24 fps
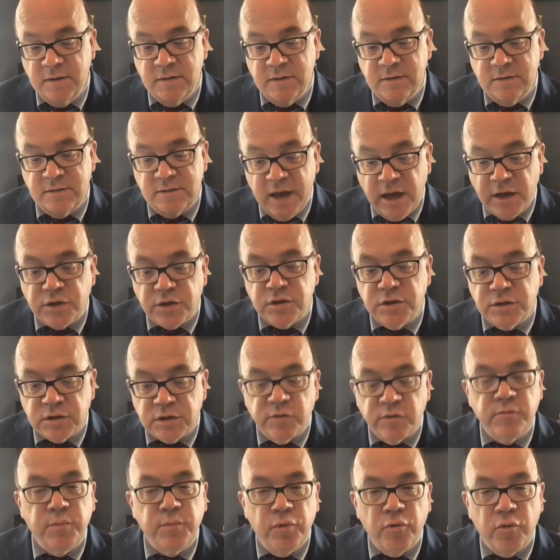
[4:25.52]
Sanctions
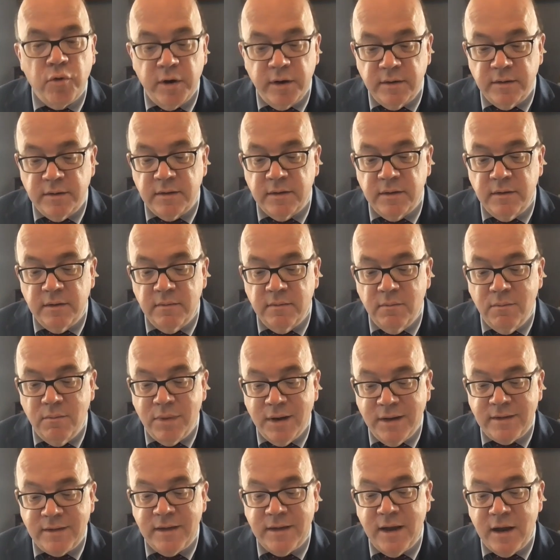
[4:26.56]
are important,
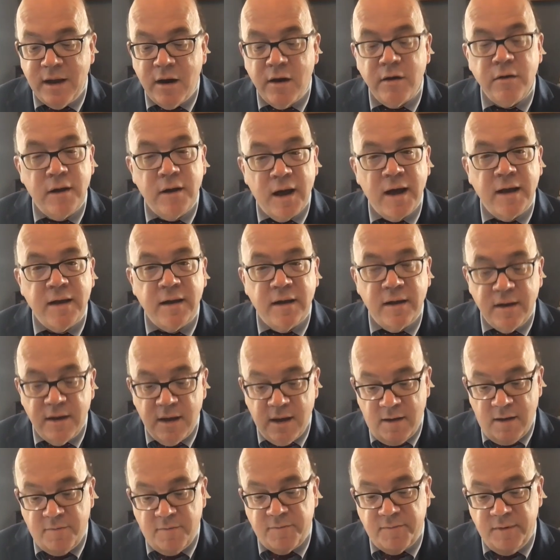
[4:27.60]
but they are not
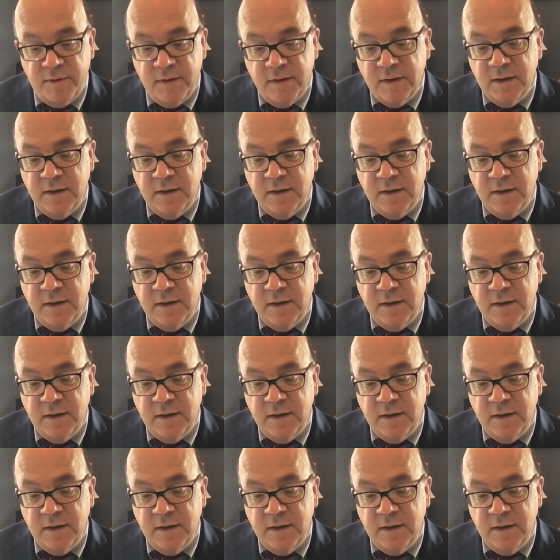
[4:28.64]
enough.